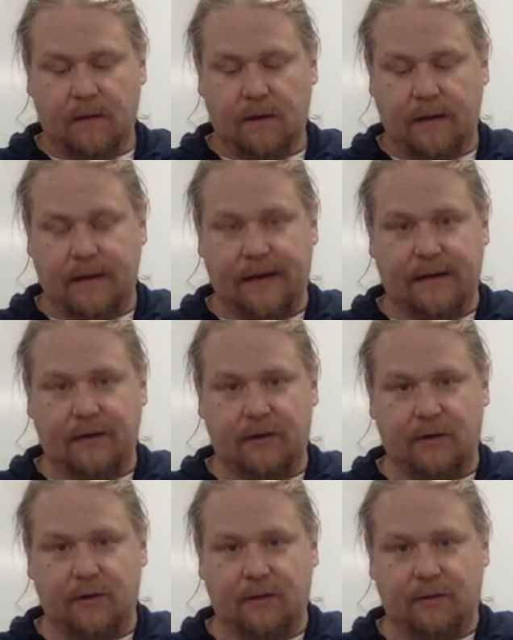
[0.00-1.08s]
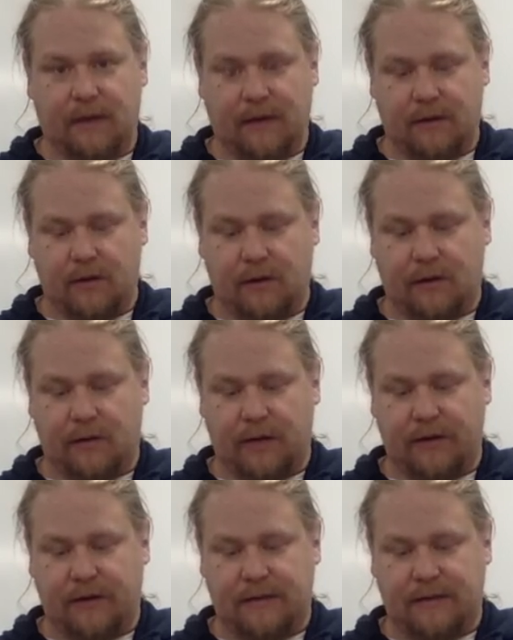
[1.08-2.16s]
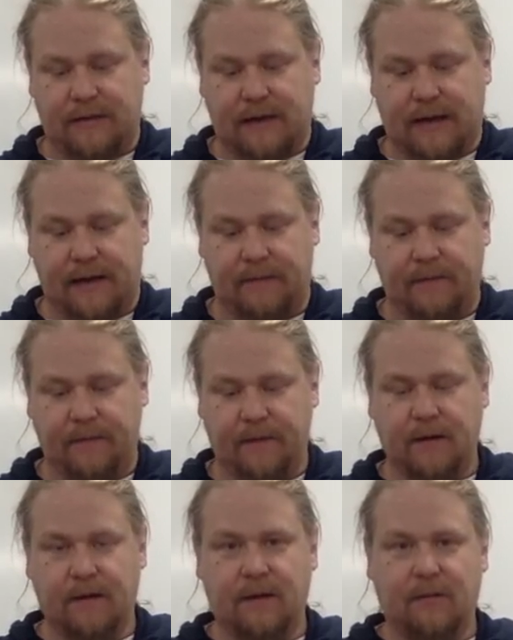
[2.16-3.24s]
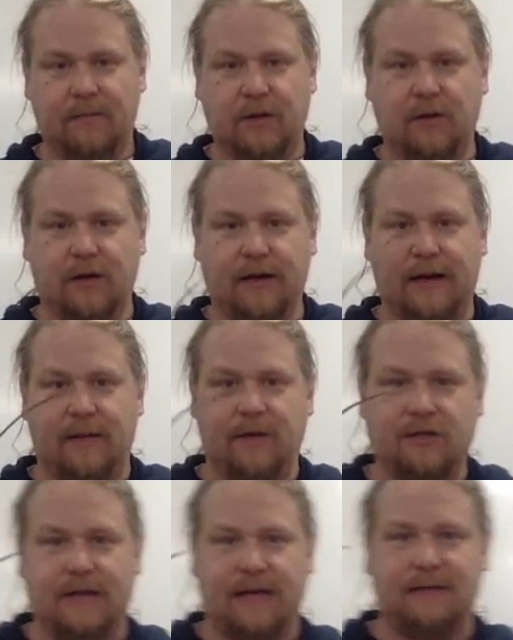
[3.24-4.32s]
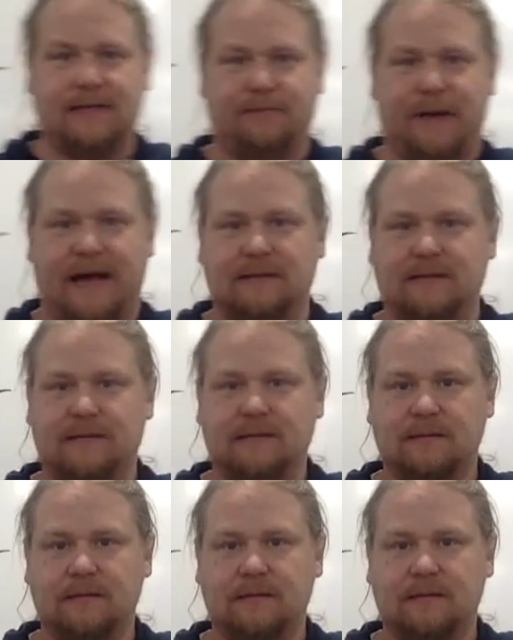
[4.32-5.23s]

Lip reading: And I don't know how well you can see that, but look at how much that has bent.